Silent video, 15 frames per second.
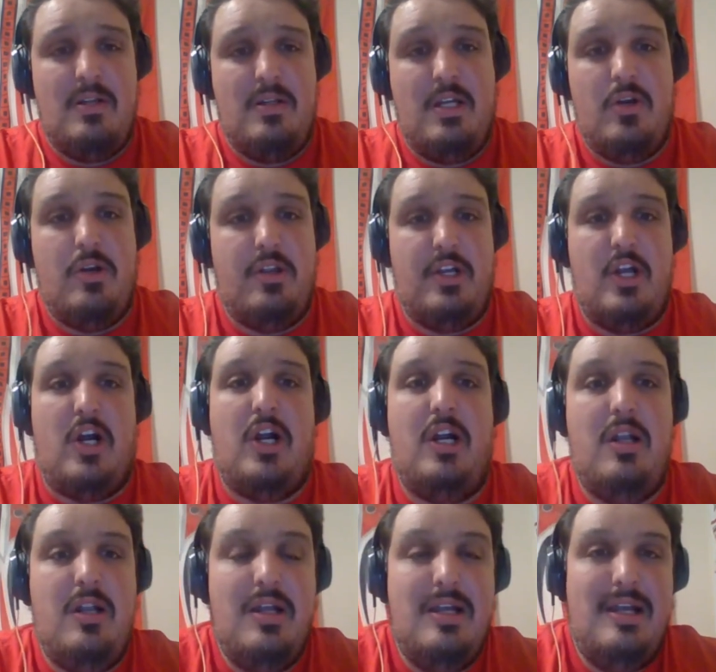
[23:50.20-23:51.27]
go to the
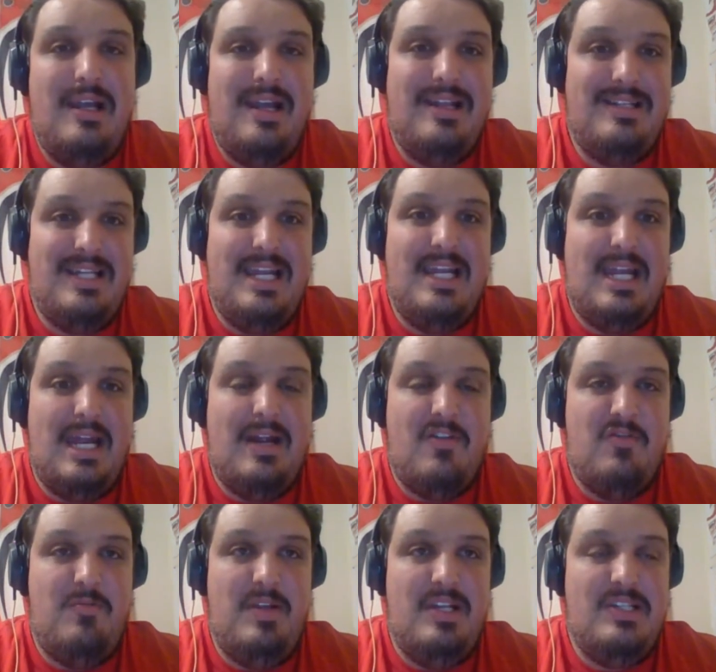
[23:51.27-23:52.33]
Garden, and take care
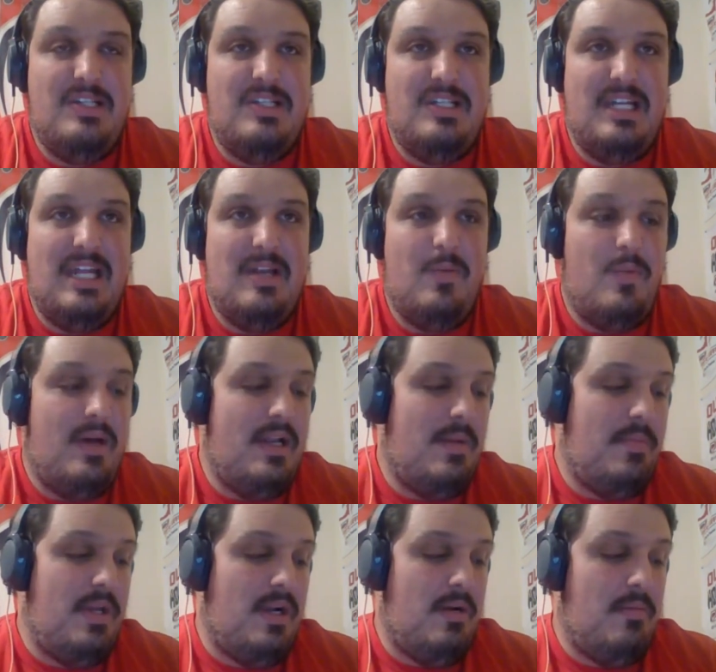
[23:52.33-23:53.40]
of business and get a win
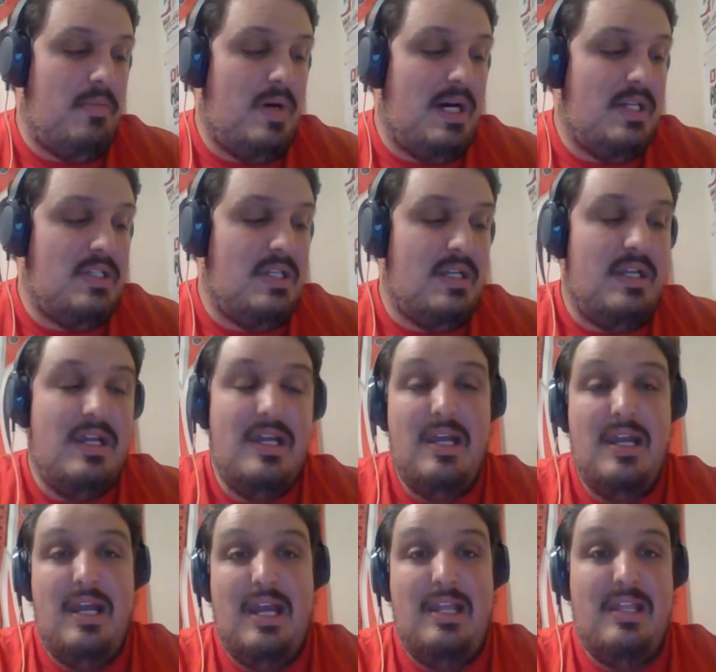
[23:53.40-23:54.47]
up there in Boston.
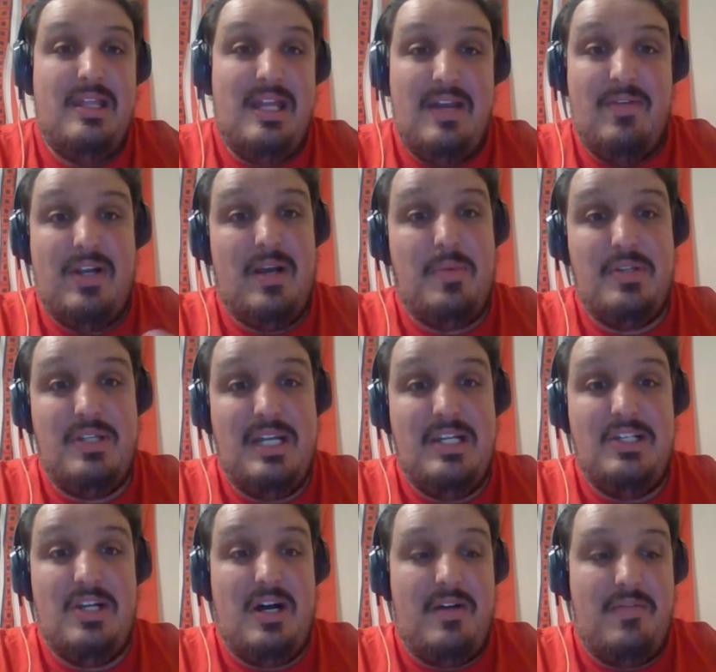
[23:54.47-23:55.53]
And then they have a couple
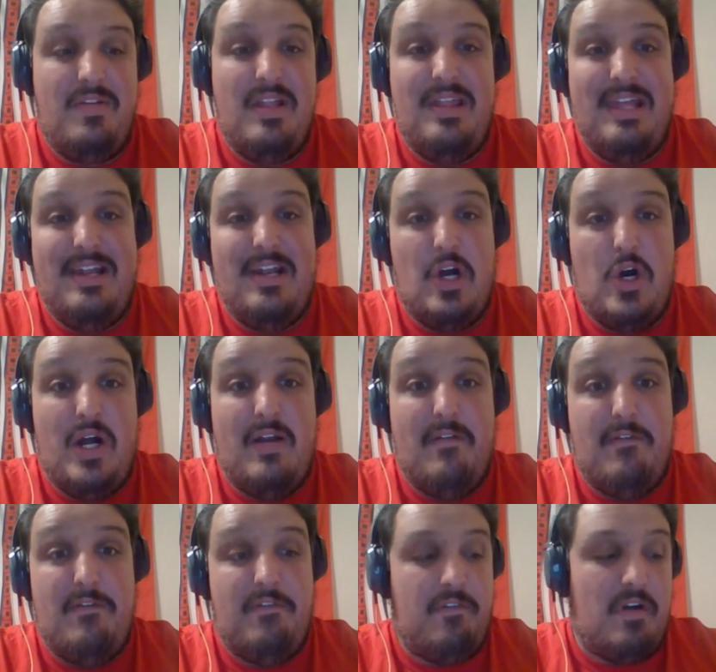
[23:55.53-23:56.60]
days off, and then
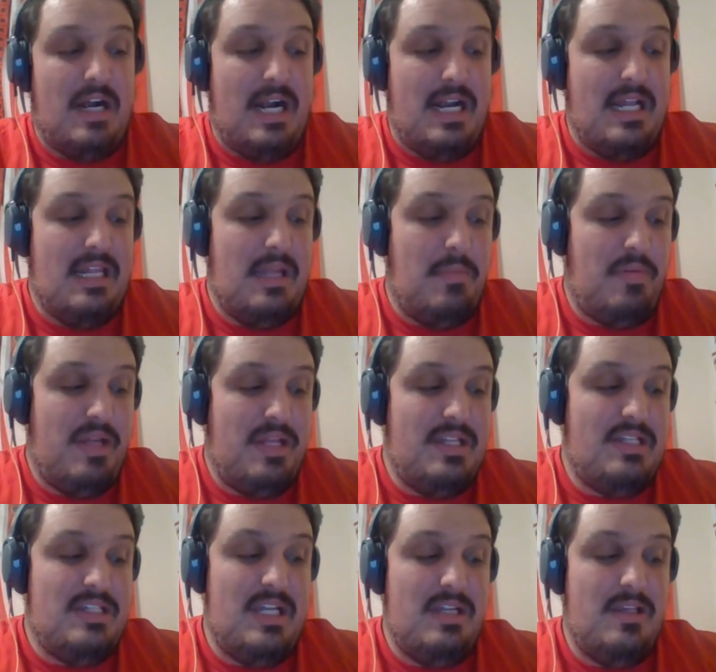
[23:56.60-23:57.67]
on Friday they play
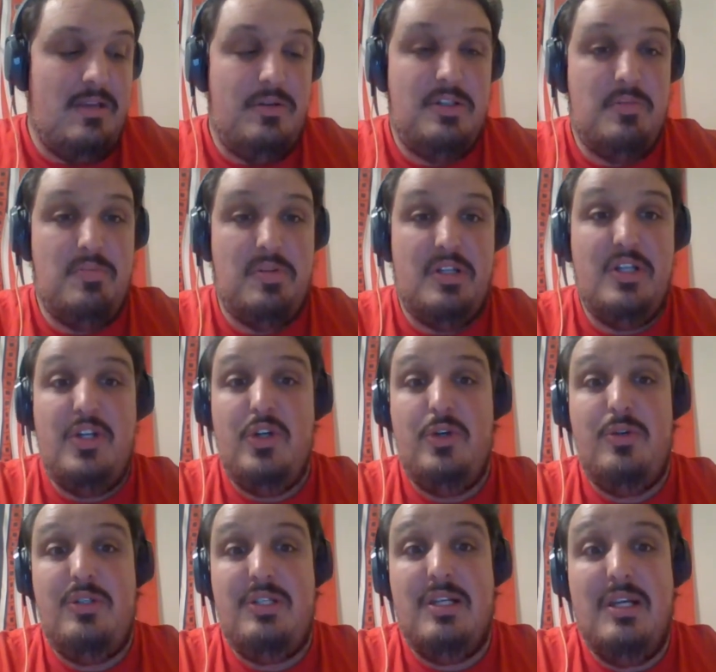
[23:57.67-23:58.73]
the Saint Louis
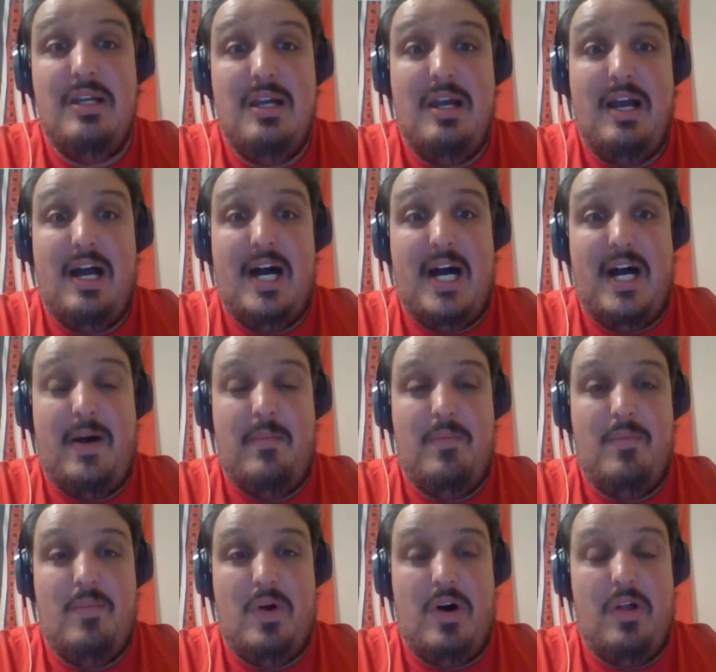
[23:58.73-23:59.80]
Blues
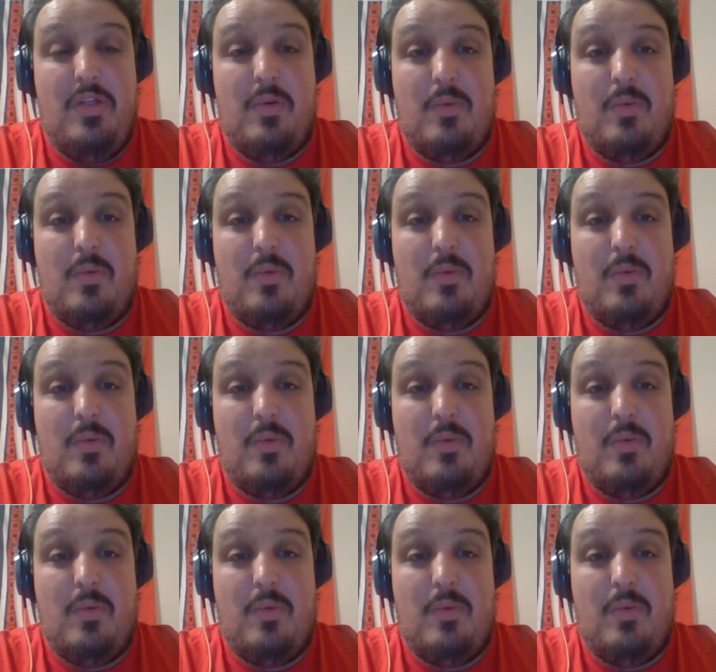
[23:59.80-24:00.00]
Um, on